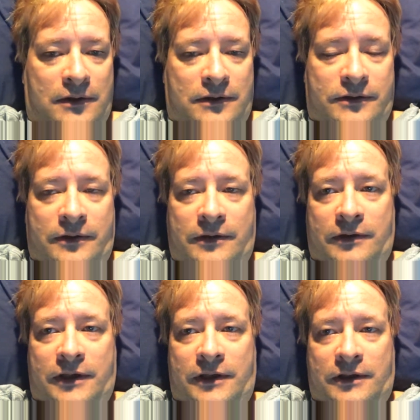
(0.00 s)
So
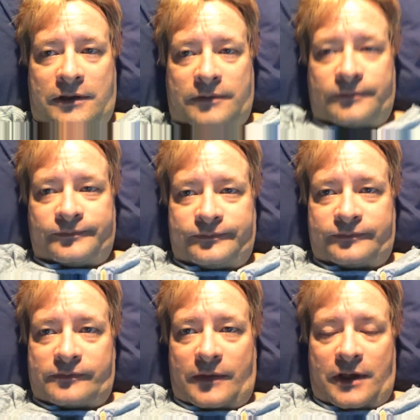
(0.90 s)
anyway,
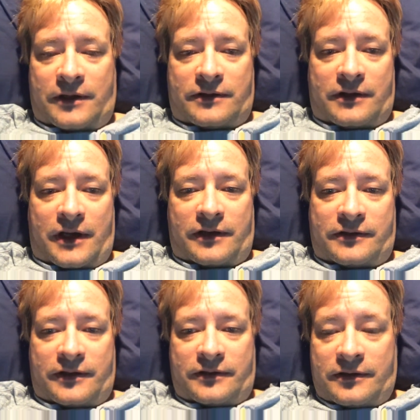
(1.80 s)
it's like
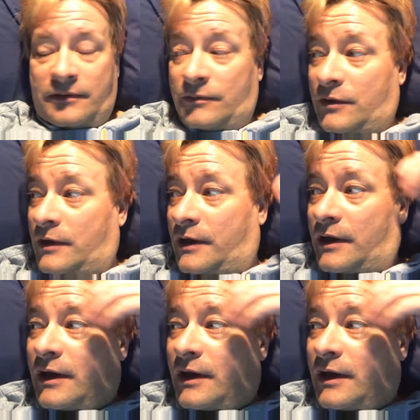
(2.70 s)
6 in the morning.